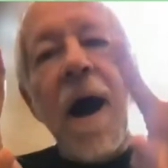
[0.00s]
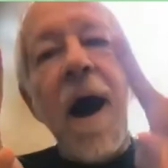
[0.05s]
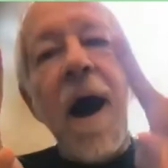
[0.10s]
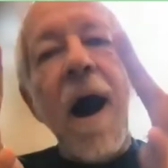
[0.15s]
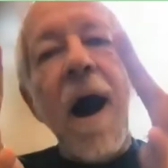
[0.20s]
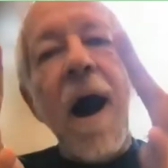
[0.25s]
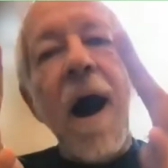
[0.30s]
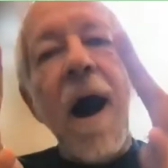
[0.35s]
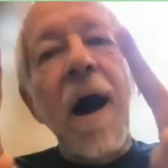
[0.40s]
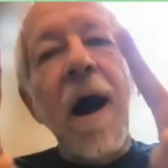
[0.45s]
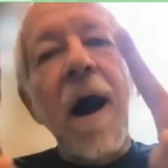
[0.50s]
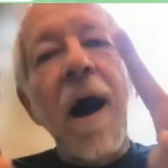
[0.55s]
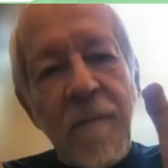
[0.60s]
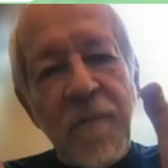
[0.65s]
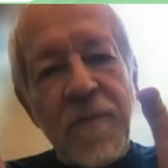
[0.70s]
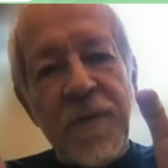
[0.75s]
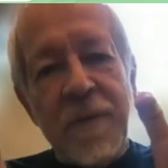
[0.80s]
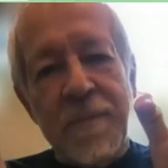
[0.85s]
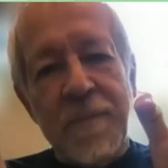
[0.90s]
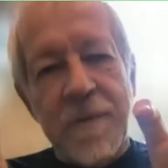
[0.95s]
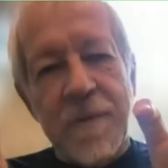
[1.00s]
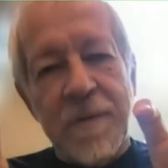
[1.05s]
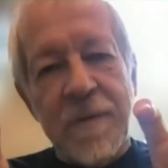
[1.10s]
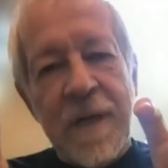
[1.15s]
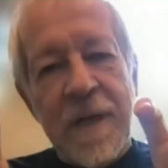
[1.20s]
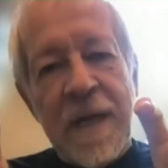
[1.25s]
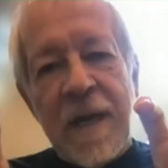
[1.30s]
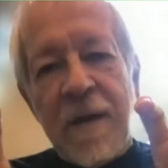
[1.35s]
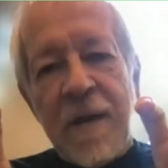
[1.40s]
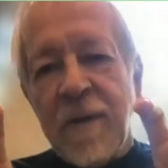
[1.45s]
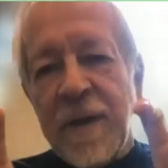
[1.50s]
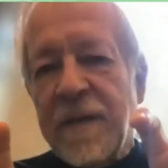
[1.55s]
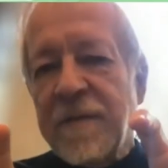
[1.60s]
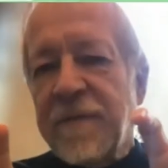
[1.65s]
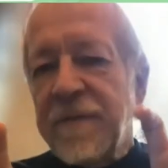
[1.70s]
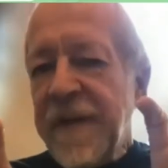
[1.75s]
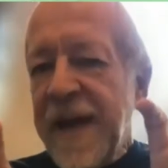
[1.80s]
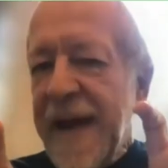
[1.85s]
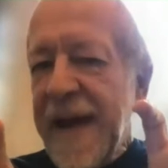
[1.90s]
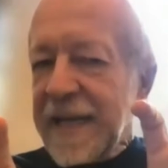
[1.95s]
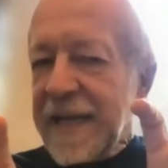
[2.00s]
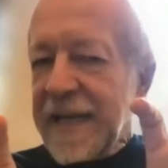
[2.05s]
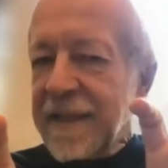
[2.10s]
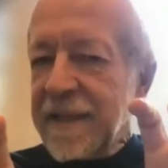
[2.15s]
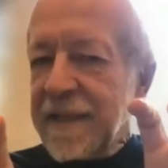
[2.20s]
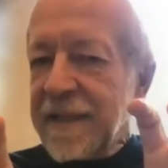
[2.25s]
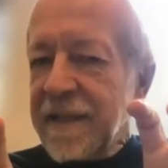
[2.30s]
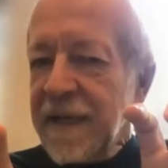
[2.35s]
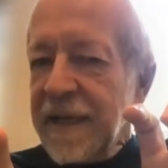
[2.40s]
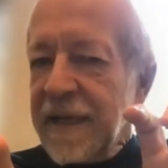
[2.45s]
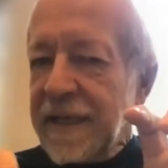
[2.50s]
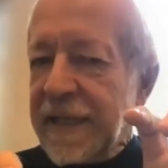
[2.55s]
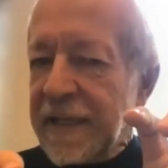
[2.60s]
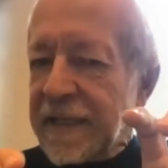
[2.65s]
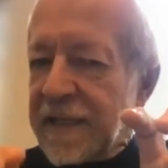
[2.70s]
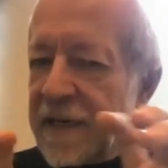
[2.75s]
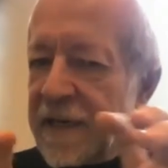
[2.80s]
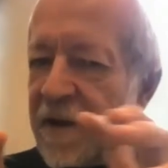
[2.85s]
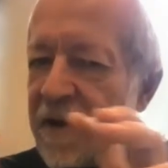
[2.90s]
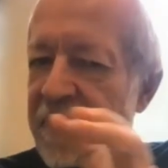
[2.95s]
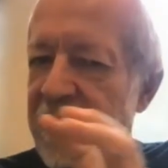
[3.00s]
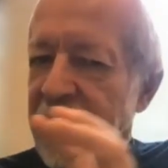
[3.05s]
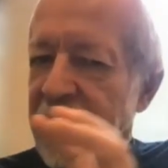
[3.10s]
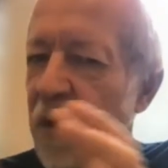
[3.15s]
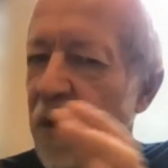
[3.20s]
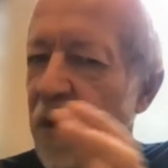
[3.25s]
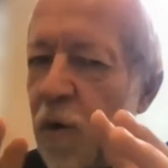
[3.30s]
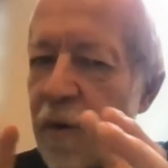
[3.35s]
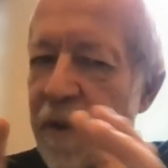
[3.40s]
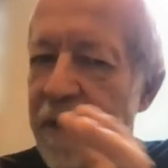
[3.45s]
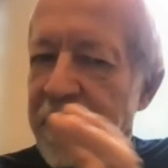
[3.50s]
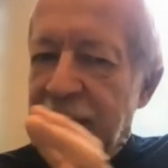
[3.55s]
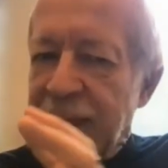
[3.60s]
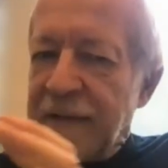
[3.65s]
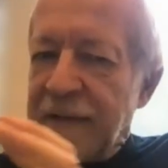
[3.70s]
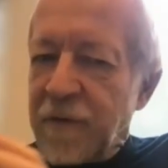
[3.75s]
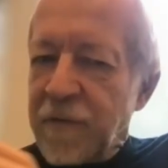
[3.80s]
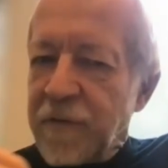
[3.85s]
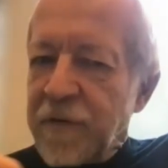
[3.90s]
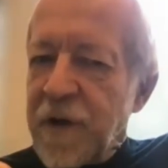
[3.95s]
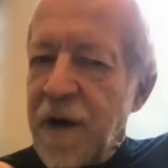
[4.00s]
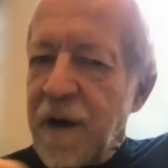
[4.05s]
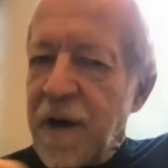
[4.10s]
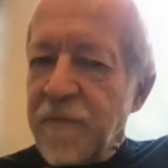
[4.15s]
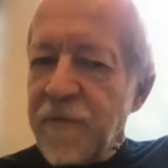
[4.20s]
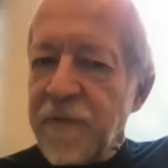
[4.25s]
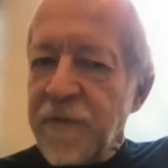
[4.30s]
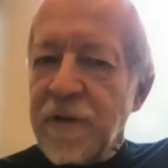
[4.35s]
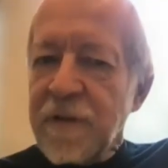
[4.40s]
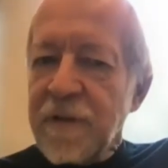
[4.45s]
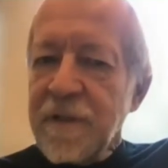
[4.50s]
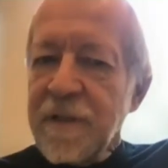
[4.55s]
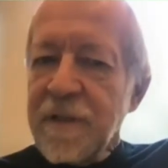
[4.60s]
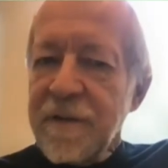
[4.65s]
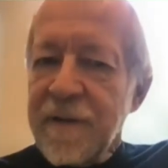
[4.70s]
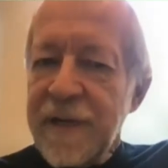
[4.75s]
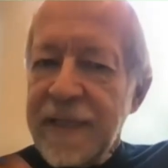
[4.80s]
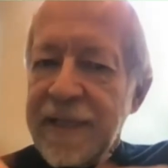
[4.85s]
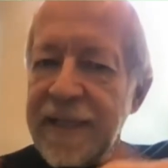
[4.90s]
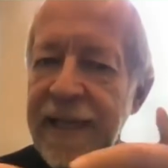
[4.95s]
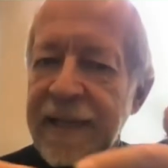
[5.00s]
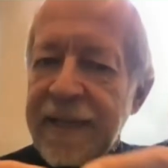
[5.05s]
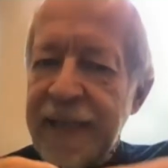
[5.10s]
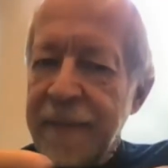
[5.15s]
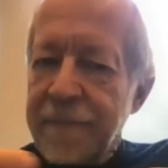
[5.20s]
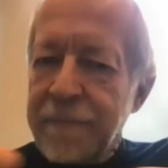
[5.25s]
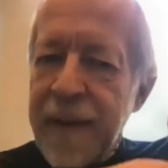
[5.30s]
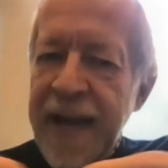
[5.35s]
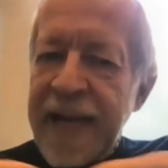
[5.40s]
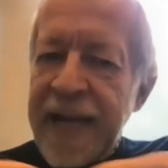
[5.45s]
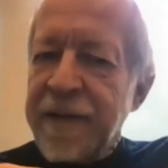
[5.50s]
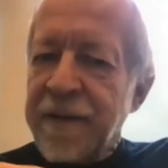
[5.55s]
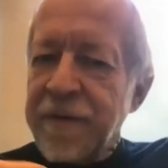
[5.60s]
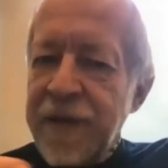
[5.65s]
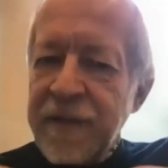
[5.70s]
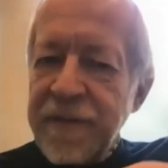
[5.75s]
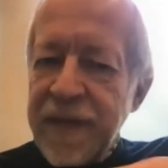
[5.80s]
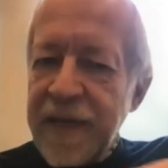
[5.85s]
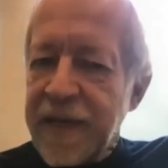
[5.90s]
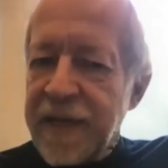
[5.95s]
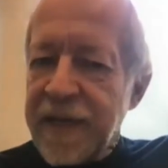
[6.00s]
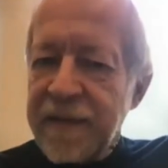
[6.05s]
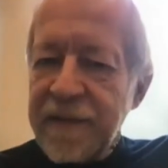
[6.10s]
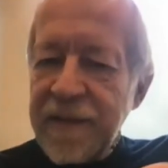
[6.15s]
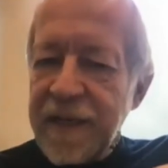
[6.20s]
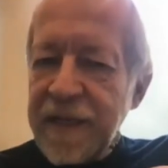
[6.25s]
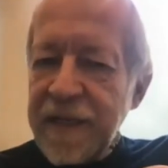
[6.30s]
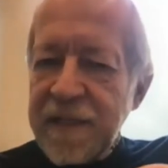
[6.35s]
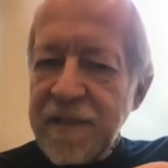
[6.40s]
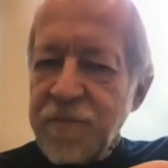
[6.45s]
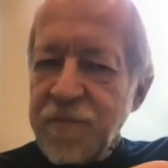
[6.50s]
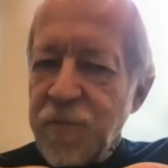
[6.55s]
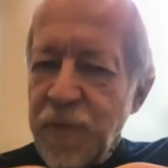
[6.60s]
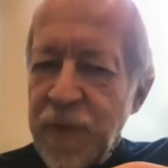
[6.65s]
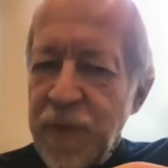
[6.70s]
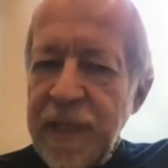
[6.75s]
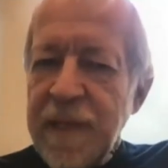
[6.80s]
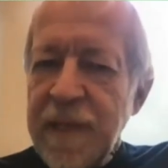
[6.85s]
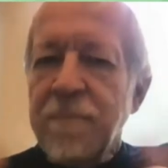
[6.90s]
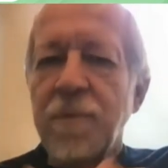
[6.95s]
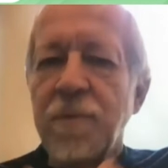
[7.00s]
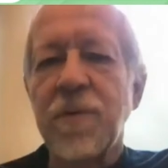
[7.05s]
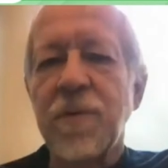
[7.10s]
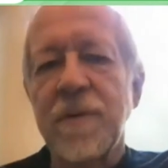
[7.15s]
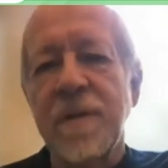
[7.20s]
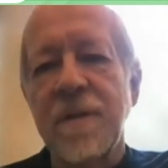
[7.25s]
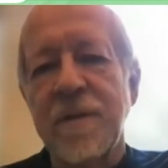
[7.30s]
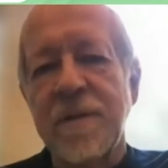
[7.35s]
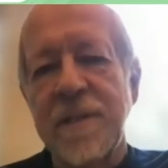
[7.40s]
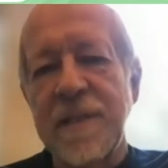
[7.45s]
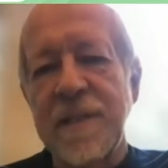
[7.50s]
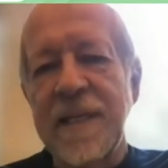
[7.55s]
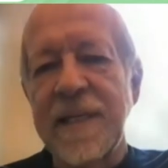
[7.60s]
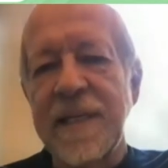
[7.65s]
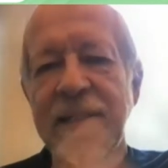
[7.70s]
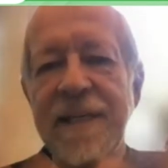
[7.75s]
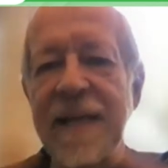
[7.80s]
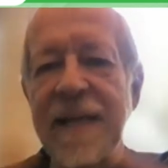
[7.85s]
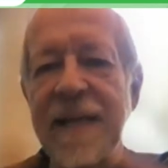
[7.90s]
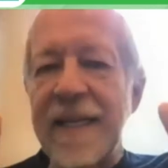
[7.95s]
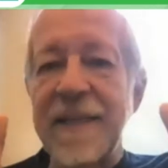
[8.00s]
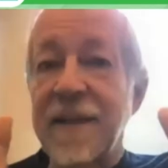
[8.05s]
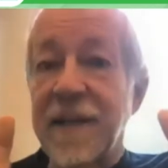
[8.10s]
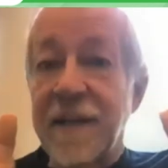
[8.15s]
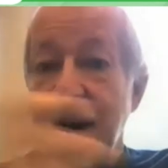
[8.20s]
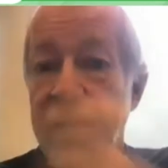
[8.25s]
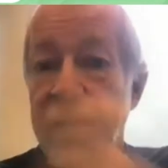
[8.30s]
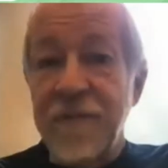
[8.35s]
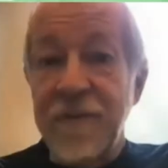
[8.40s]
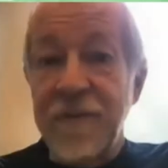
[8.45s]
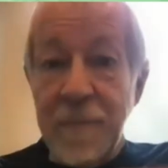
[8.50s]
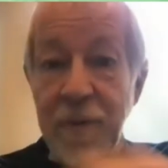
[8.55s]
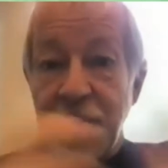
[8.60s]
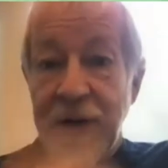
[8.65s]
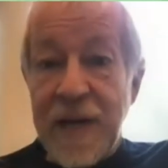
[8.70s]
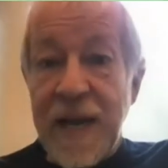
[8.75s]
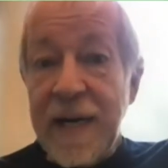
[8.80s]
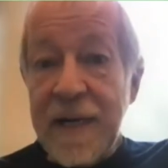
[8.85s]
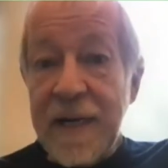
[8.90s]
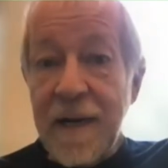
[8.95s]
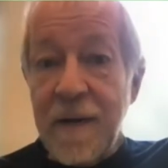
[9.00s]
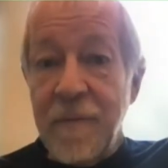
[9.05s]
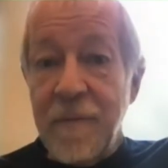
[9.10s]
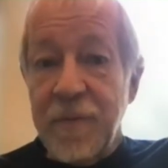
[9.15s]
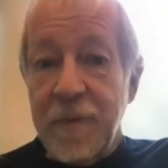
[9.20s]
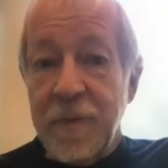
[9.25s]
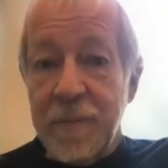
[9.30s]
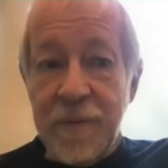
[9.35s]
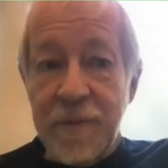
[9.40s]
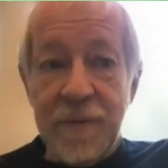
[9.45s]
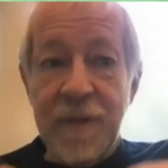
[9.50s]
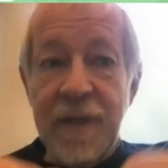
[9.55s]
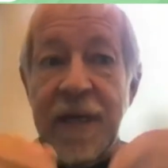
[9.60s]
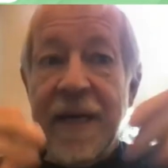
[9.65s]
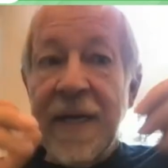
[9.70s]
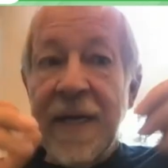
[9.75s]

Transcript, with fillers: uncomfortable and in fact there's another a whole other level of comfort right that, that binary thing i think is really important to see it's not either comfortable or not comfortable